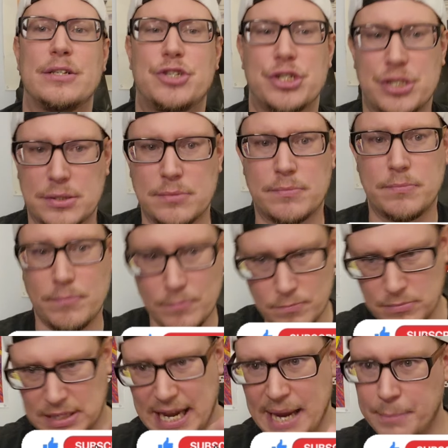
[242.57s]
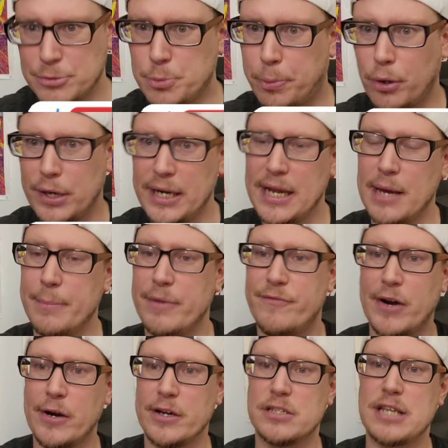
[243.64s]
just teams putting him in
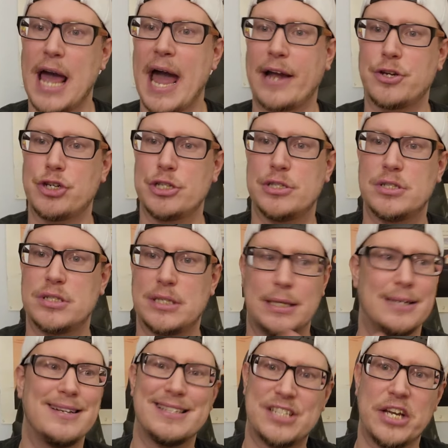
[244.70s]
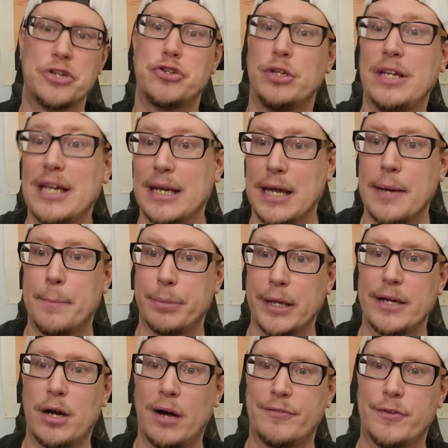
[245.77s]
various actions to essentially get him
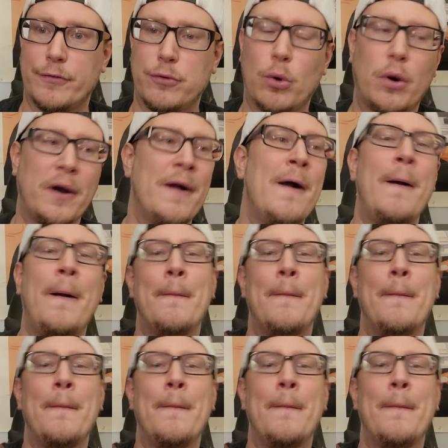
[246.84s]
played off the floor.